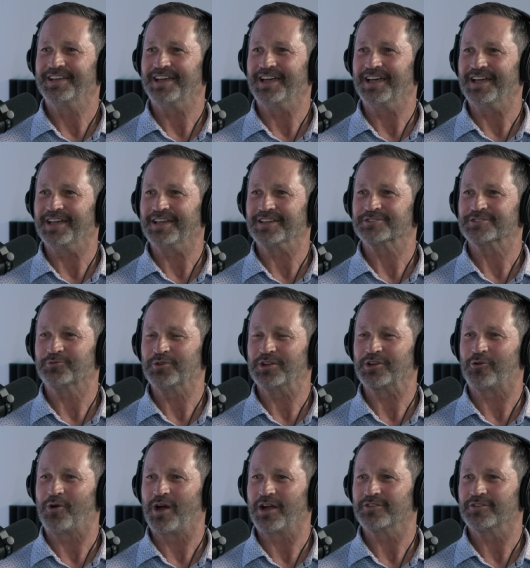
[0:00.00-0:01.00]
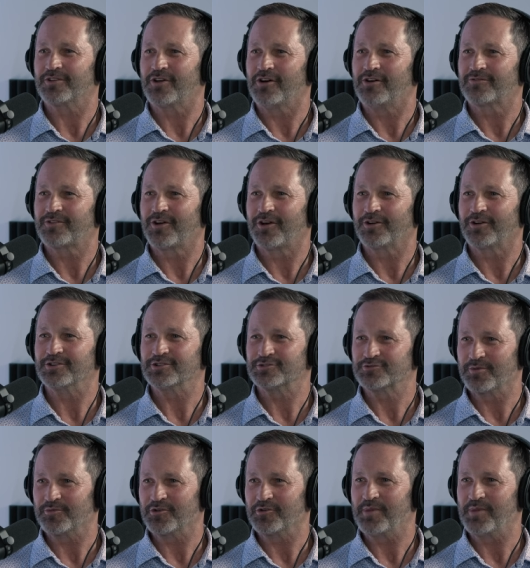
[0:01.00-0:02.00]
Uh, so we acquired the golf car
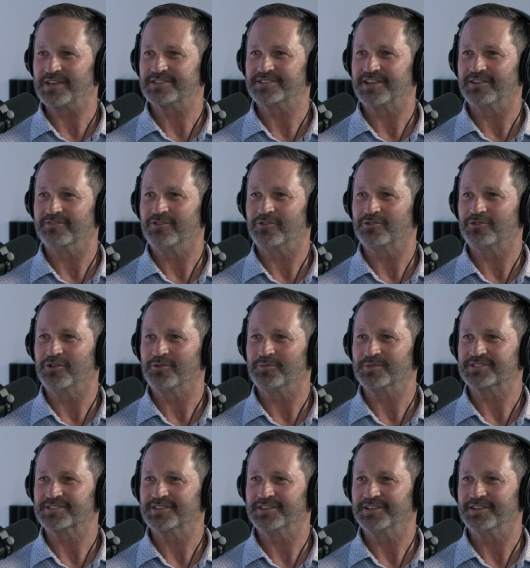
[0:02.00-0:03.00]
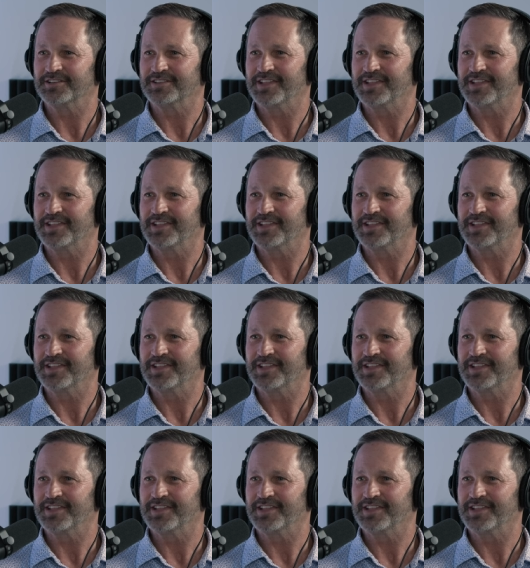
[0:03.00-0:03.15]
distributor based out of Oklahoma City,